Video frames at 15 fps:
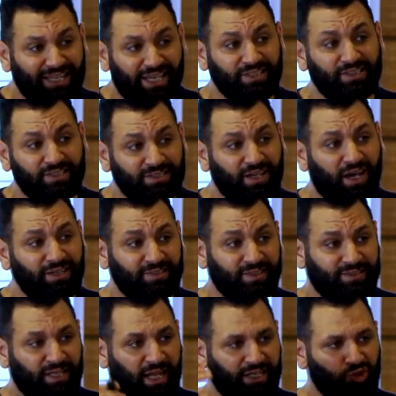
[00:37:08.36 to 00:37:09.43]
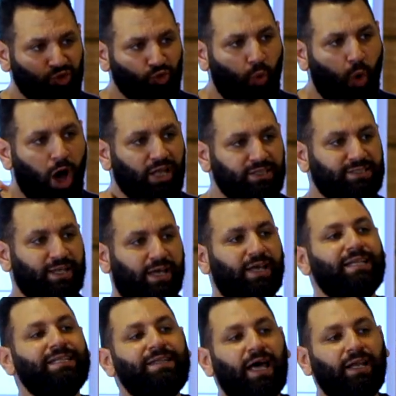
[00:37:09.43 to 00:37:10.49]
exercises like squats,
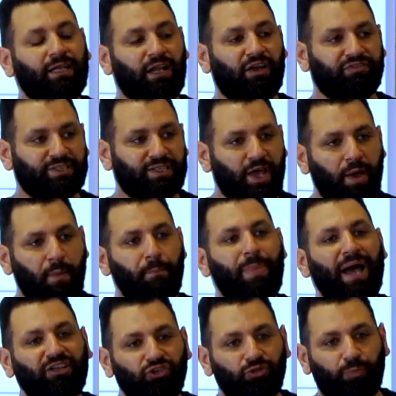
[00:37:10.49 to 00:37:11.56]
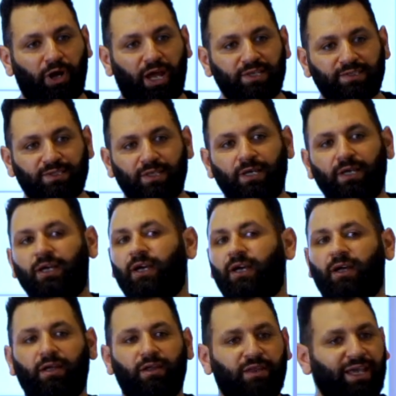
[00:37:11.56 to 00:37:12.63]
deadlifts, bench press,
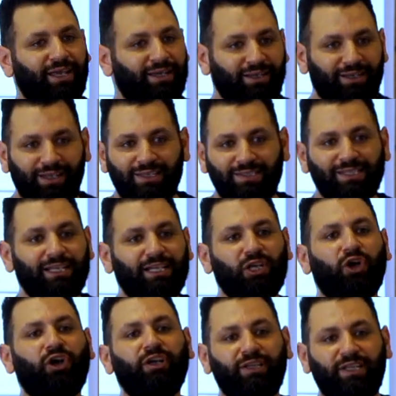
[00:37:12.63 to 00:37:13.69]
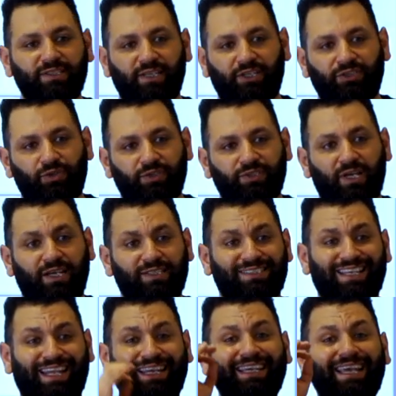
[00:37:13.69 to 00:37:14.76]
they can easily learn these exercises.
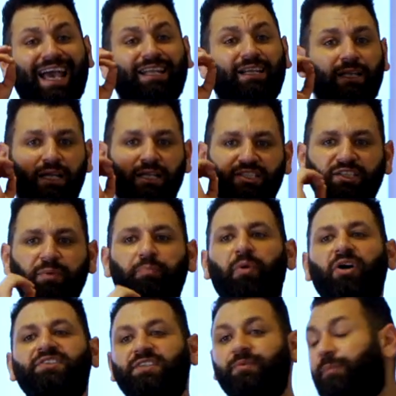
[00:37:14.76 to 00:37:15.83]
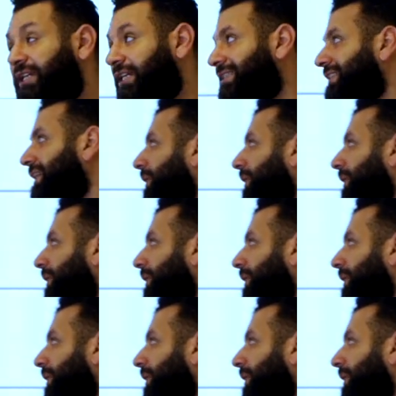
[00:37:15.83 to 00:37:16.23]
And again, it's a possibility.